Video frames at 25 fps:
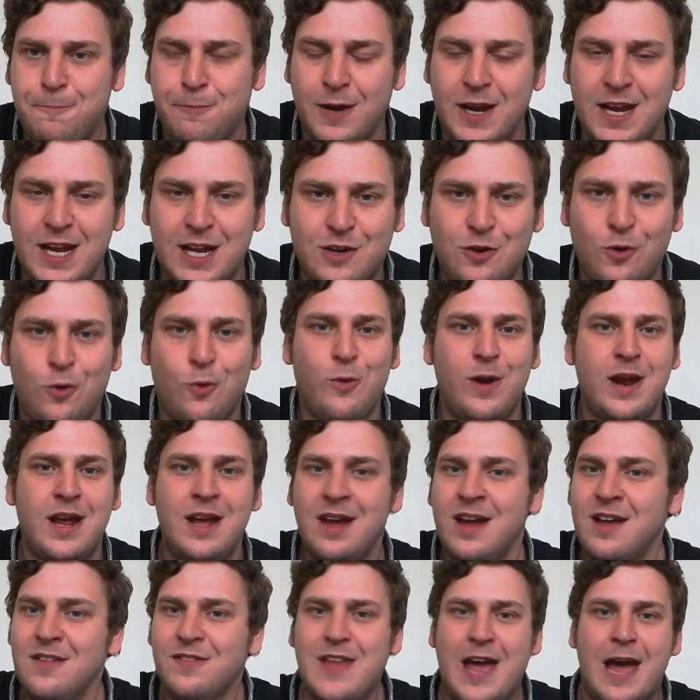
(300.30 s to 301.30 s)
League glory,
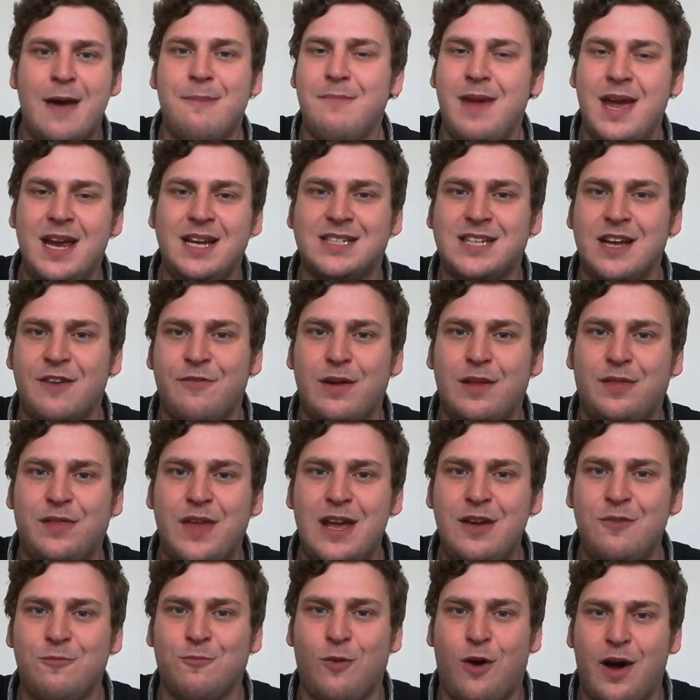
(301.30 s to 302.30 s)
that makes
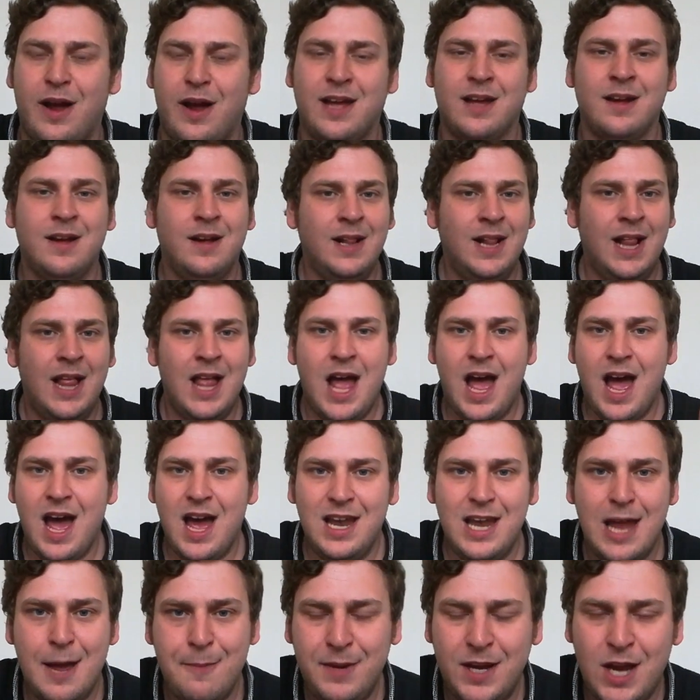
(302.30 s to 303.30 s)
everything right.
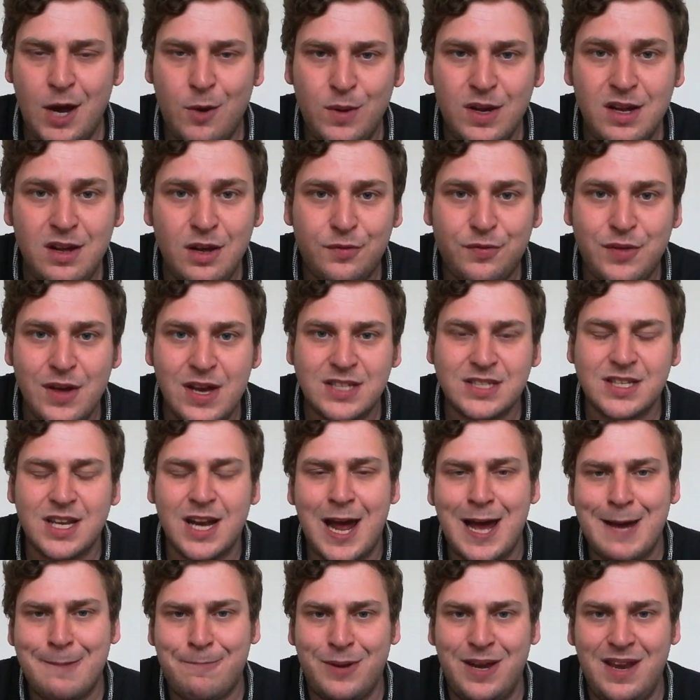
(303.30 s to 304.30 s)
Let me know what you think is going
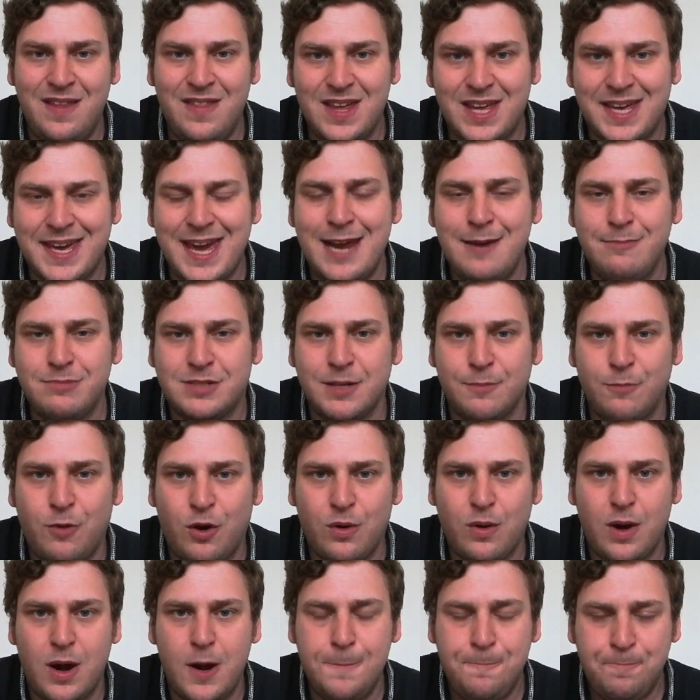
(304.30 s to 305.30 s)
to happen in the game
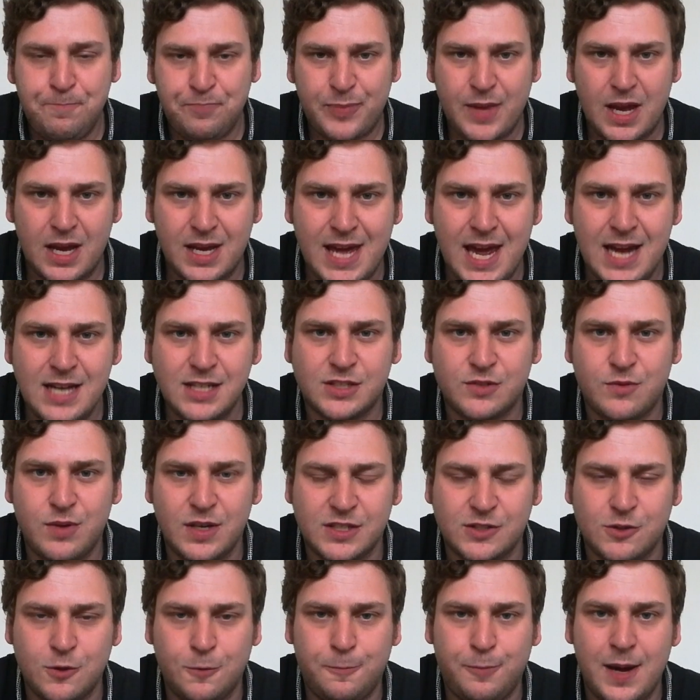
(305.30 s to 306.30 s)
tomorrow against
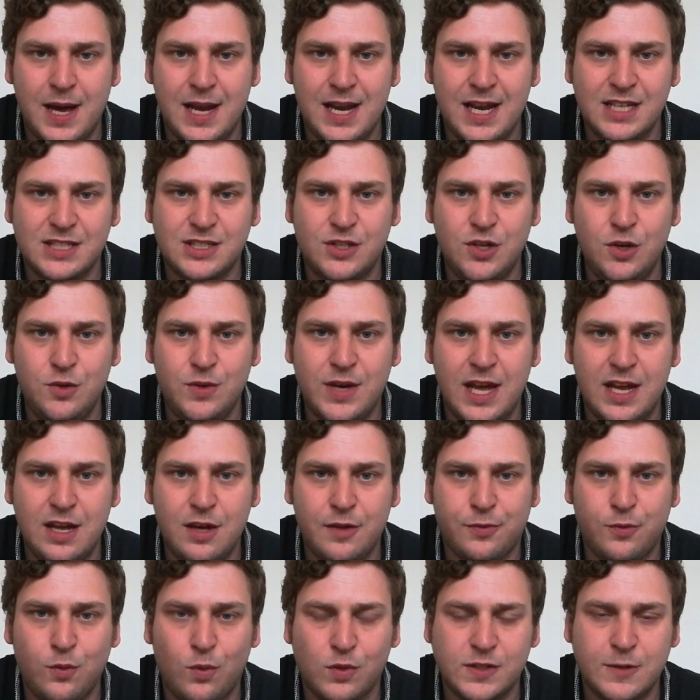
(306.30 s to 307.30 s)
Crystal Palace. Do get your
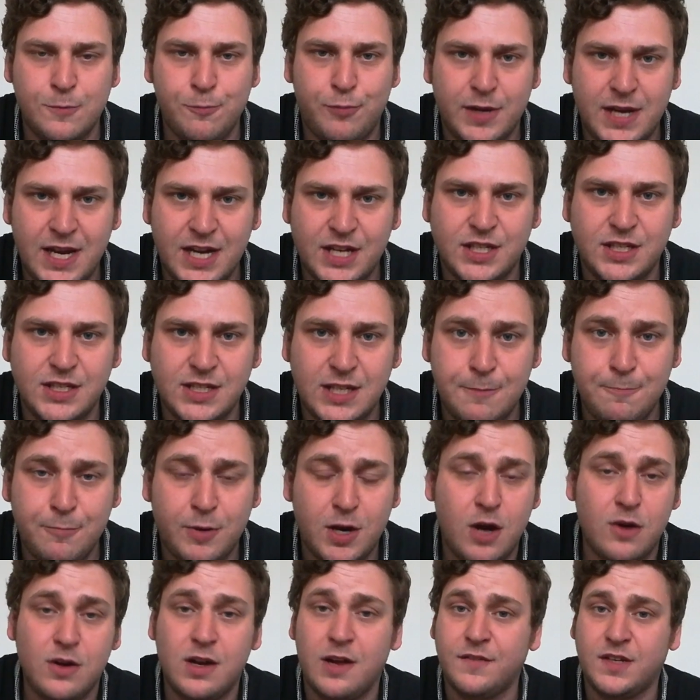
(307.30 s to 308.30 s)
thoughts and predictions in
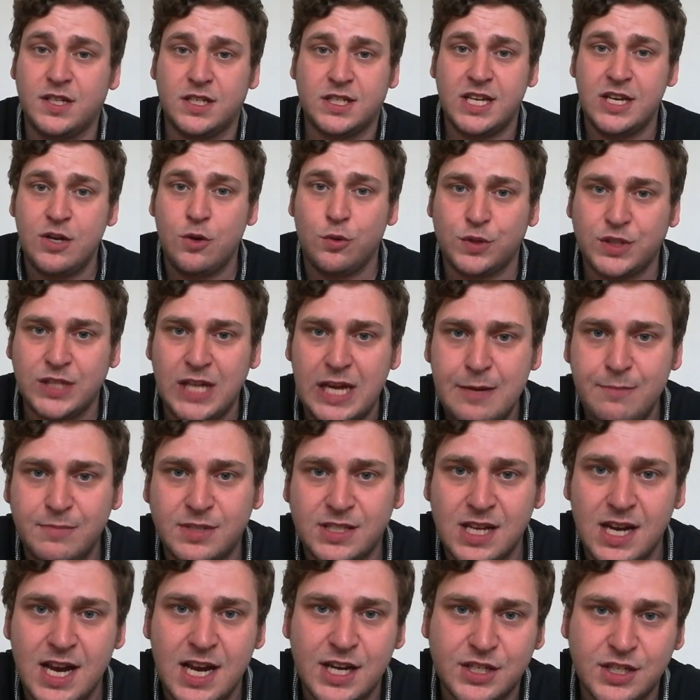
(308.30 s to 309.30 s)
below. I'd like to see your team
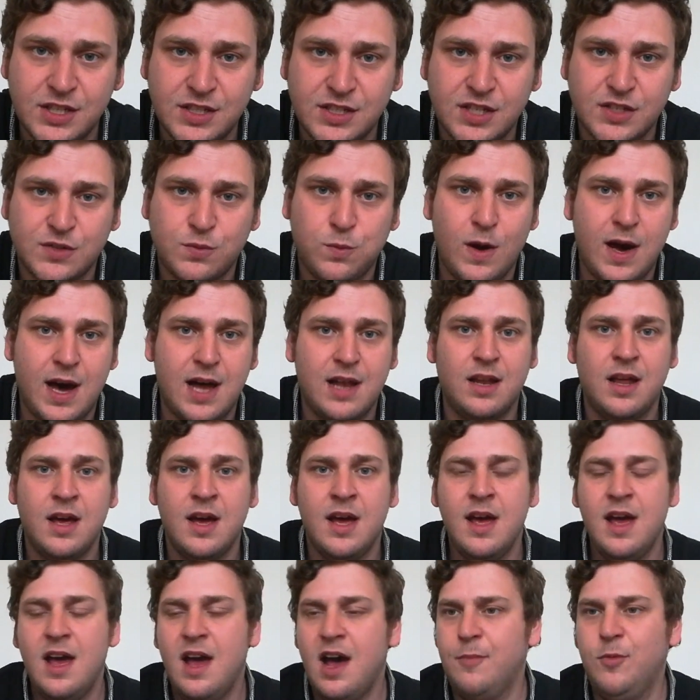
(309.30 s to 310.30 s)
selections as well.
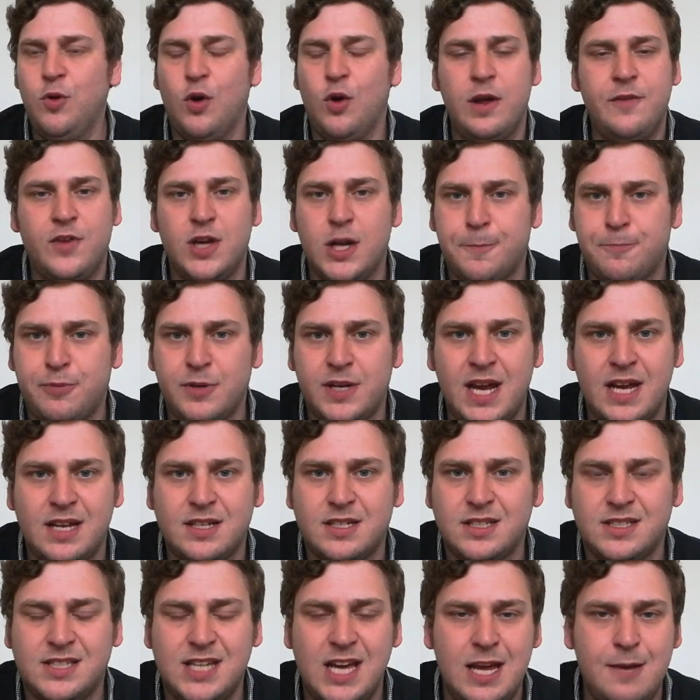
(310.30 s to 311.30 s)
I'm not even going to predict
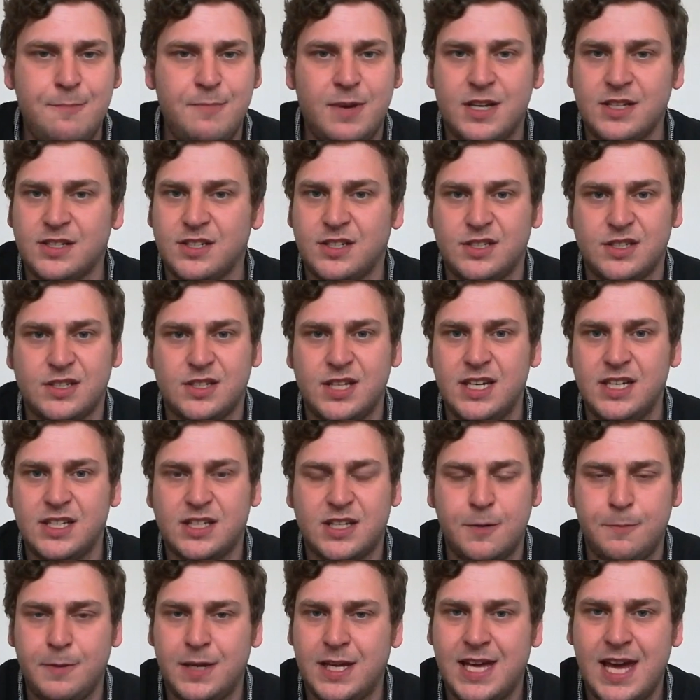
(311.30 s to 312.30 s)
a team because I just think it's
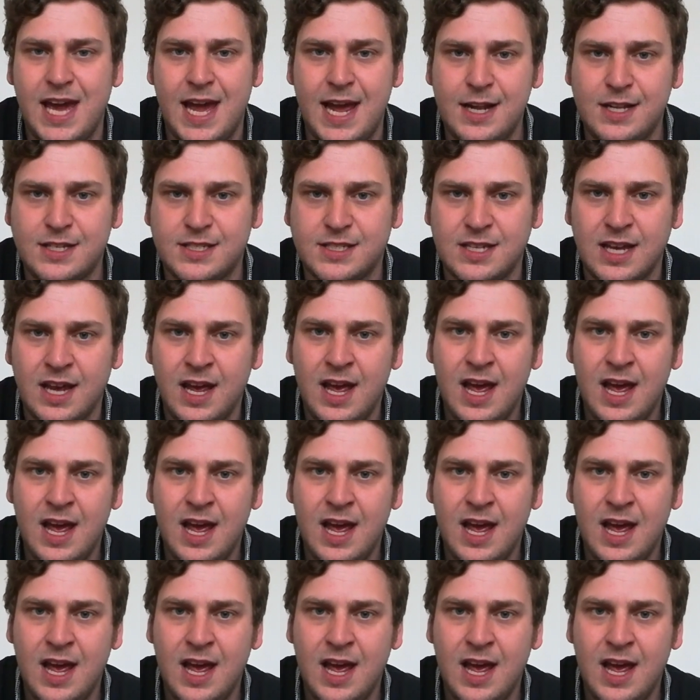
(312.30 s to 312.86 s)
going to be kids